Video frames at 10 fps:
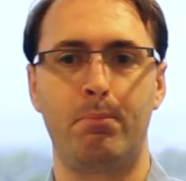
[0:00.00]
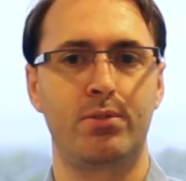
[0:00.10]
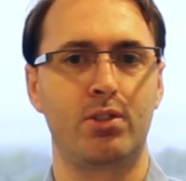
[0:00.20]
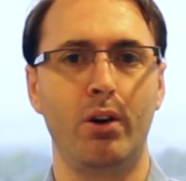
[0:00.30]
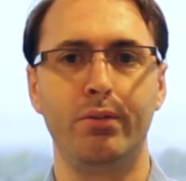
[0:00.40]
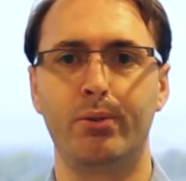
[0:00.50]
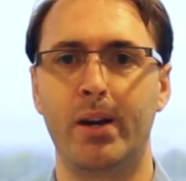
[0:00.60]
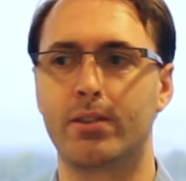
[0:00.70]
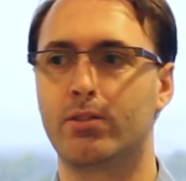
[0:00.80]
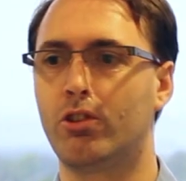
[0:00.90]

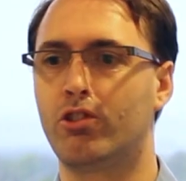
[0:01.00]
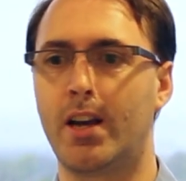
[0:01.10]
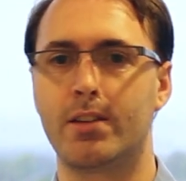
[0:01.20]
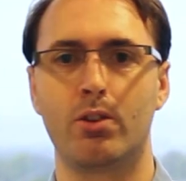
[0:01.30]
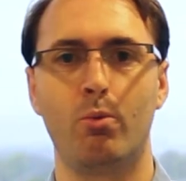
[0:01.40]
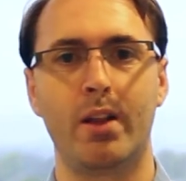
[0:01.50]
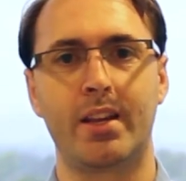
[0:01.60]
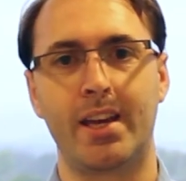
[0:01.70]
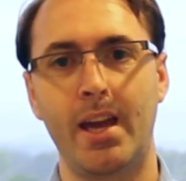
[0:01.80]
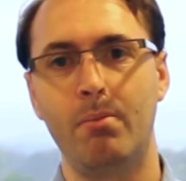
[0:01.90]
software such as the one
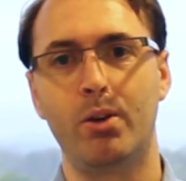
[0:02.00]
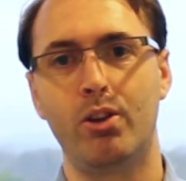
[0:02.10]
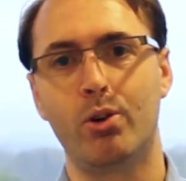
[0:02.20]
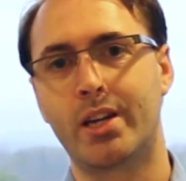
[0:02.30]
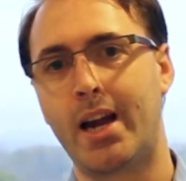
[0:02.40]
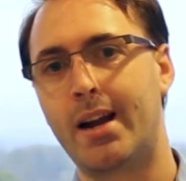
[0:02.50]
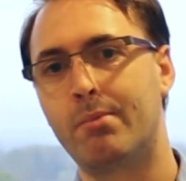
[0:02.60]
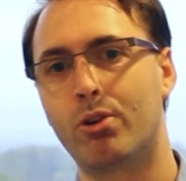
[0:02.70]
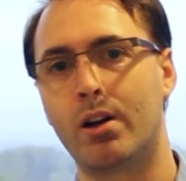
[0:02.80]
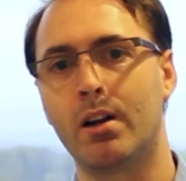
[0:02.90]
that came with your
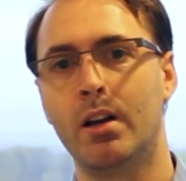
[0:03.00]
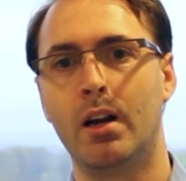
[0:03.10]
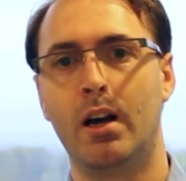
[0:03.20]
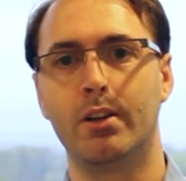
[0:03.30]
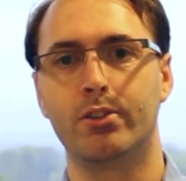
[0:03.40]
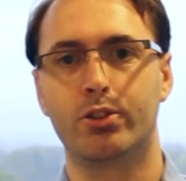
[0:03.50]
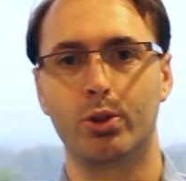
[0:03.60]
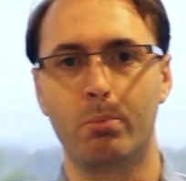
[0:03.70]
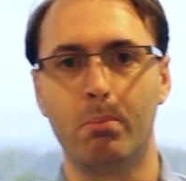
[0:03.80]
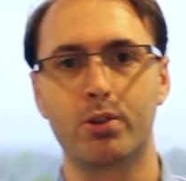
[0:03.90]
camera,
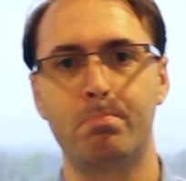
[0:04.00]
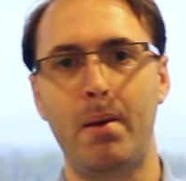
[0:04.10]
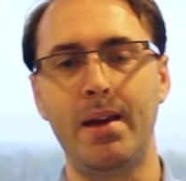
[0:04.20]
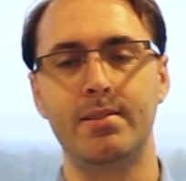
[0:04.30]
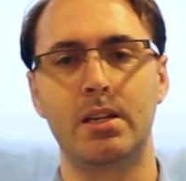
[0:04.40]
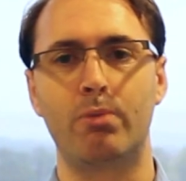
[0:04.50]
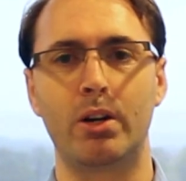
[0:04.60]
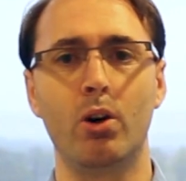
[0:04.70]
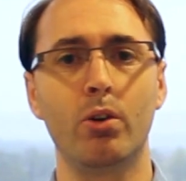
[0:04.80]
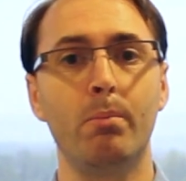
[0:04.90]
so the most basic
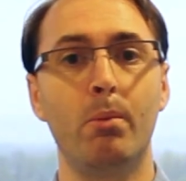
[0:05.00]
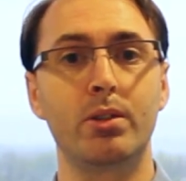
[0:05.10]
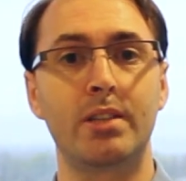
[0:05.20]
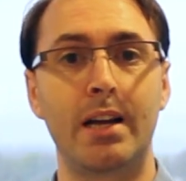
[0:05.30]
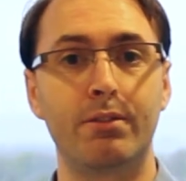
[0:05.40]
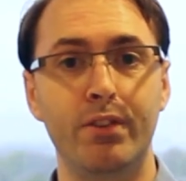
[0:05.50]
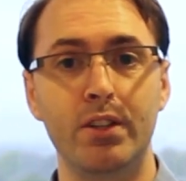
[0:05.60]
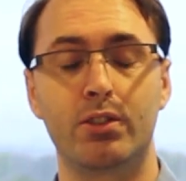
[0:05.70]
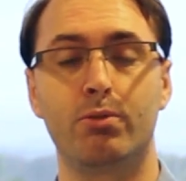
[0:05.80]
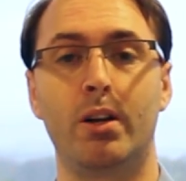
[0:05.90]
one or the most
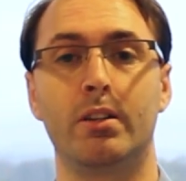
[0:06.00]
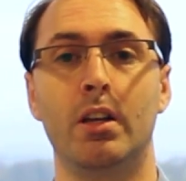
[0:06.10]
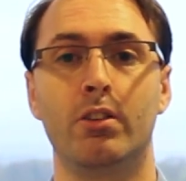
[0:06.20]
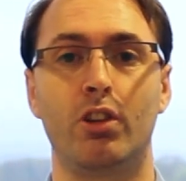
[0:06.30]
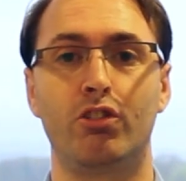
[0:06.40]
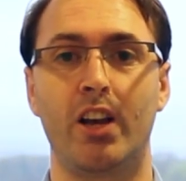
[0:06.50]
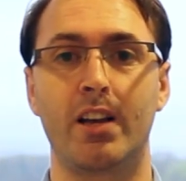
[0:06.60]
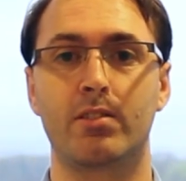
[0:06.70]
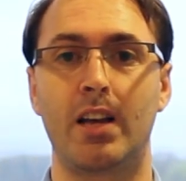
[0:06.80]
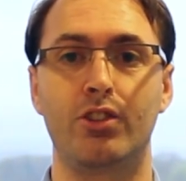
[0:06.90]
advanced one, such
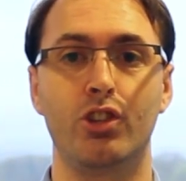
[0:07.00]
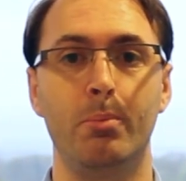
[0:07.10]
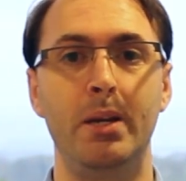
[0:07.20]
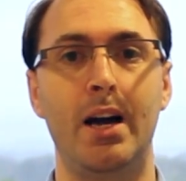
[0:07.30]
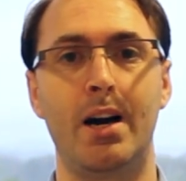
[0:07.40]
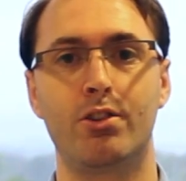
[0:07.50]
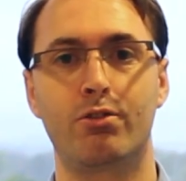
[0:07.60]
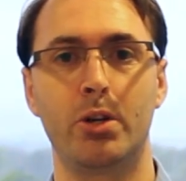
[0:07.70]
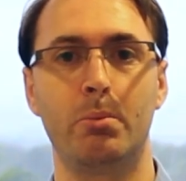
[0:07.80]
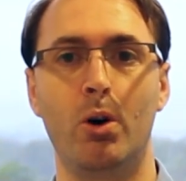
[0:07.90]
as Adobe
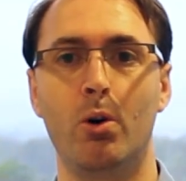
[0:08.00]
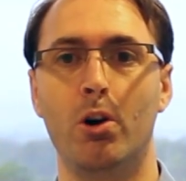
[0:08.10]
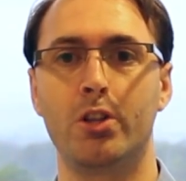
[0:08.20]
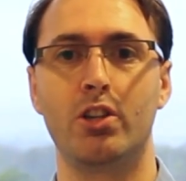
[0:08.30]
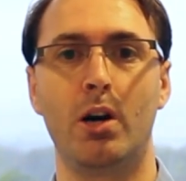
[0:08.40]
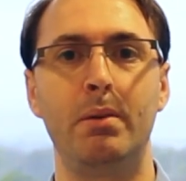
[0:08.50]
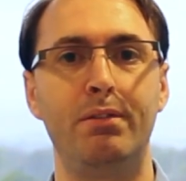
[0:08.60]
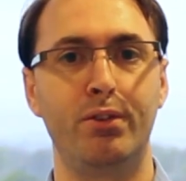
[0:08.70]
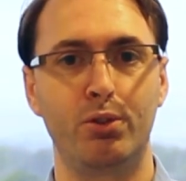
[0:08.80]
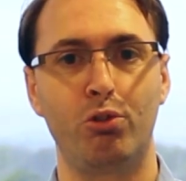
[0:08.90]
Lightroom or Adobe
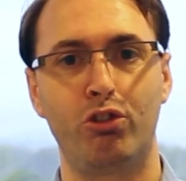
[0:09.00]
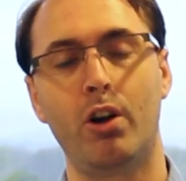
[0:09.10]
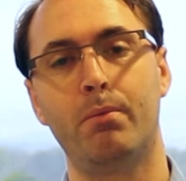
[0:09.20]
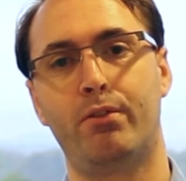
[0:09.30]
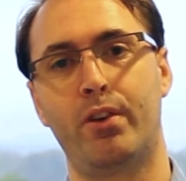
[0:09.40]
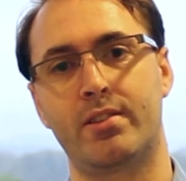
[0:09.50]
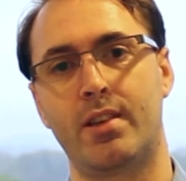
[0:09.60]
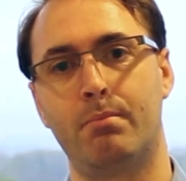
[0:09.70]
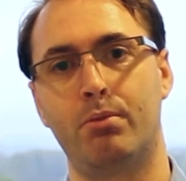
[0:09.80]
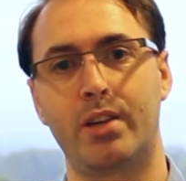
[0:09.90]
Photoshop, for
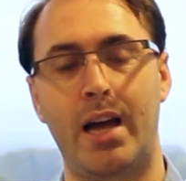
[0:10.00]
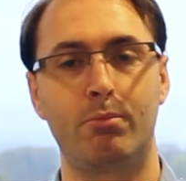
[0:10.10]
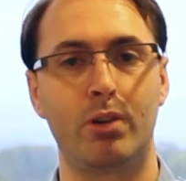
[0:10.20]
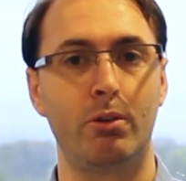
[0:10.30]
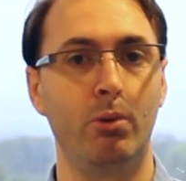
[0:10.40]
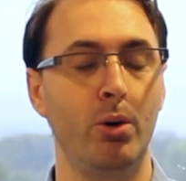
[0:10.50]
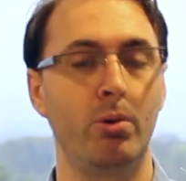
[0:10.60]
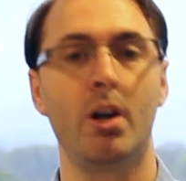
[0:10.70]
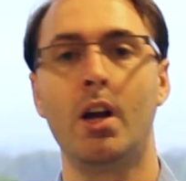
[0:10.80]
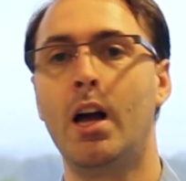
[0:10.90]
example, Camera Raw,